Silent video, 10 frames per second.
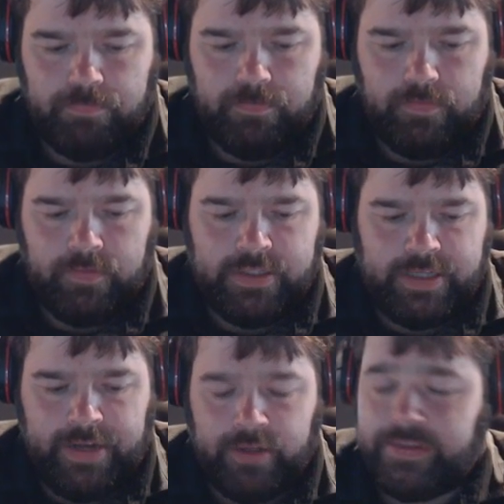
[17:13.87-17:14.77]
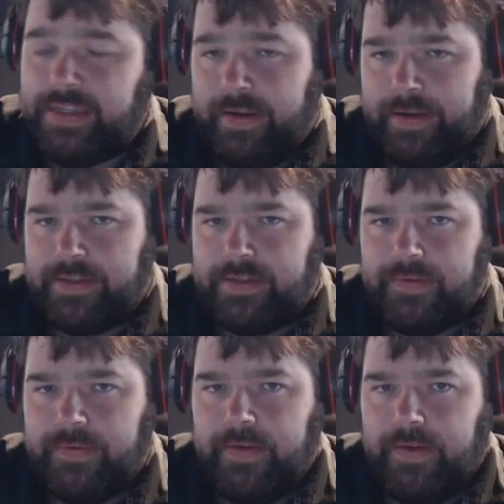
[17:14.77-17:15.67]
we'll say, lieutenant
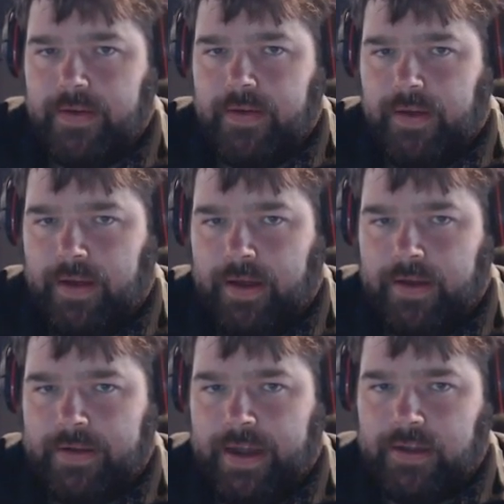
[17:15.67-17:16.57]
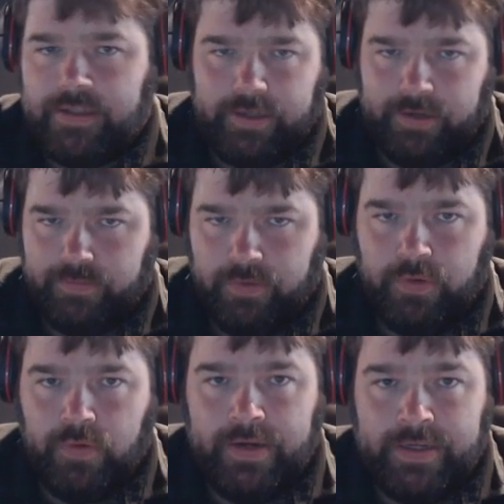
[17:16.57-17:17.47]
uh, counselor
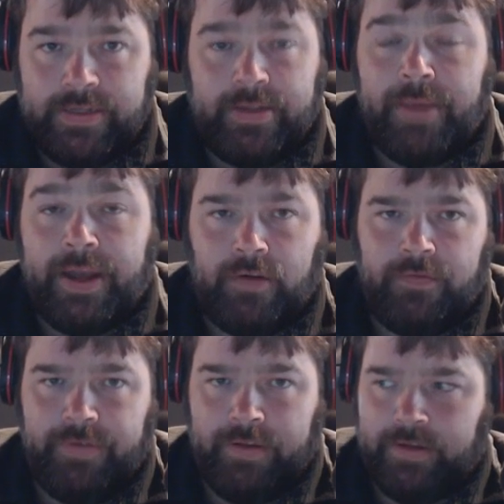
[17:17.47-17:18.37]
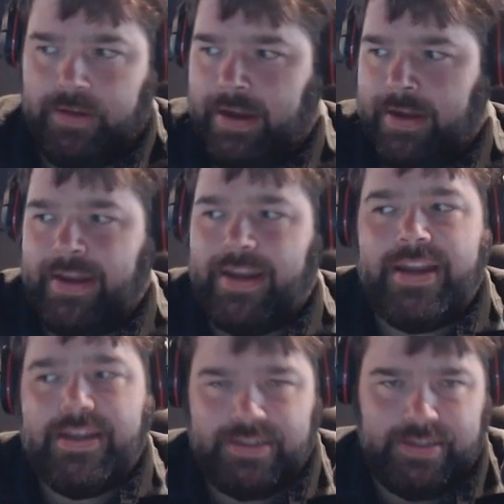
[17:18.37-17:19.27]
who is in the medical field and an
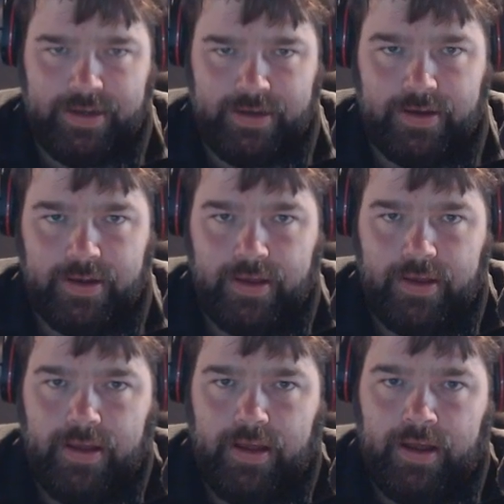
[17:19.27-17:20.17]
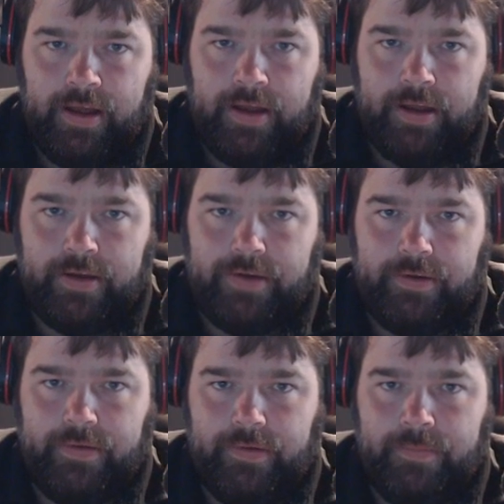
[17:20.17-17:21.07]
ensign uh,
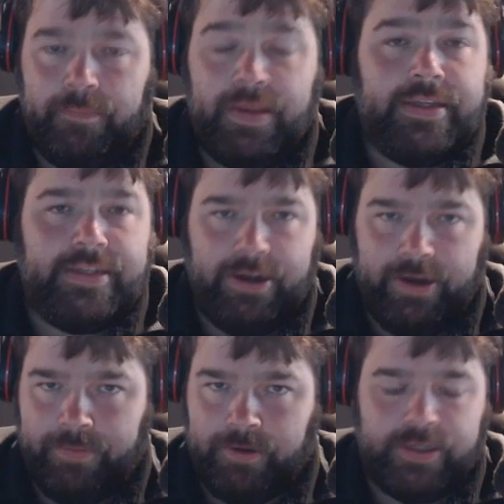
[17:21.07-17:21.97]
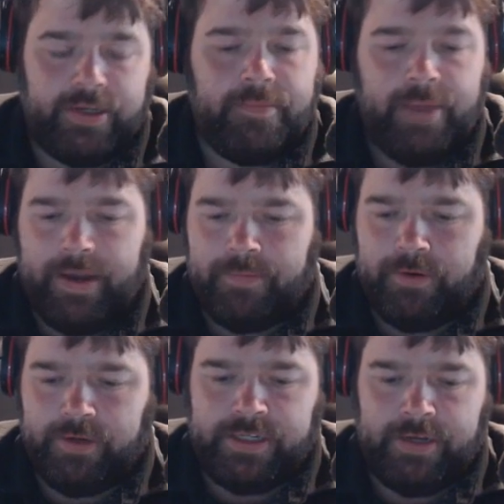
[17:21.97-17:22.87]
military person, command
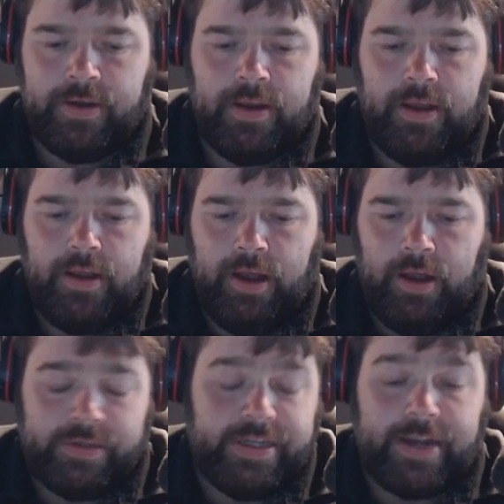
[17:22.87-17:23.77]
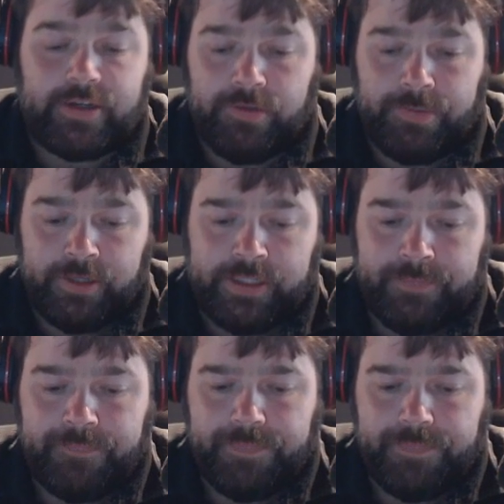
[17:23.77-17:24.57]
person, uh, or tactical person,